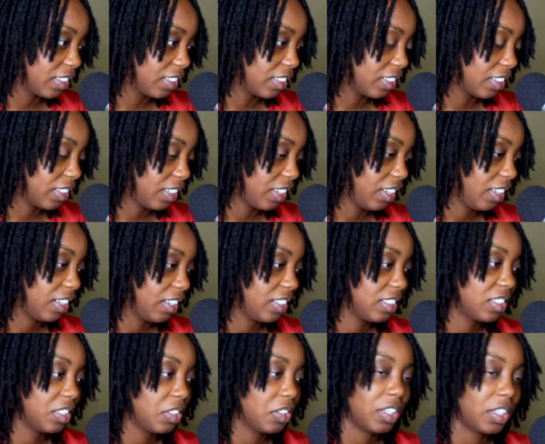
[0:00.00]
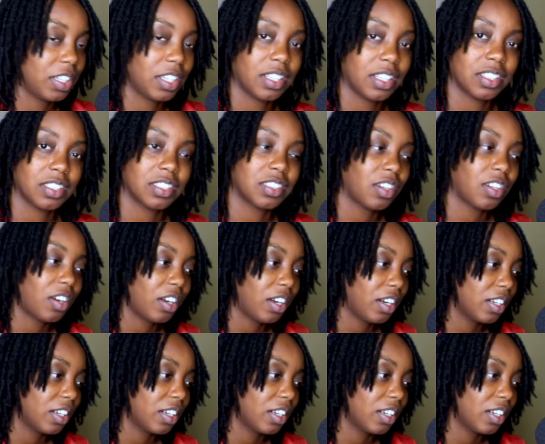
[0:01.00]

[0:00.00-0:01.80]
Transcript: Dang, they still ain't get the shark.